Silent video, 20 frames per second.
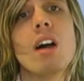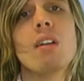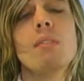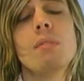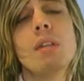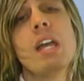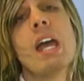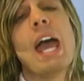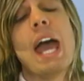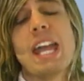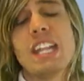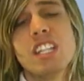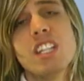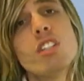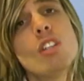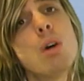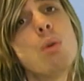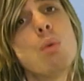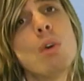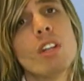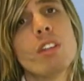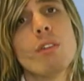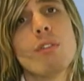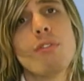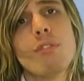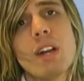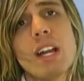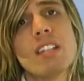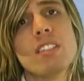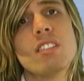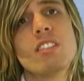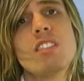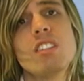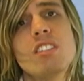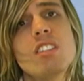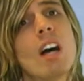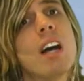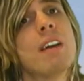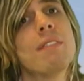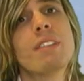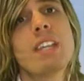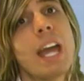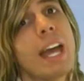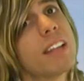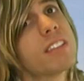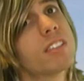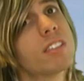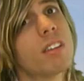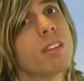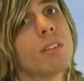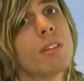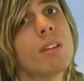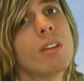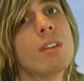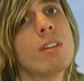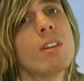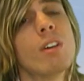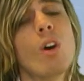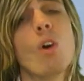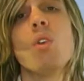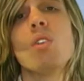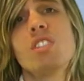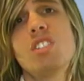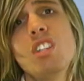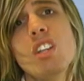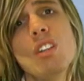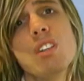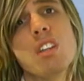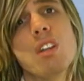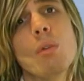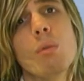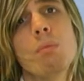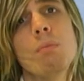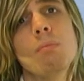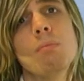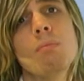And you don't want your friends to die of cancer, or do you?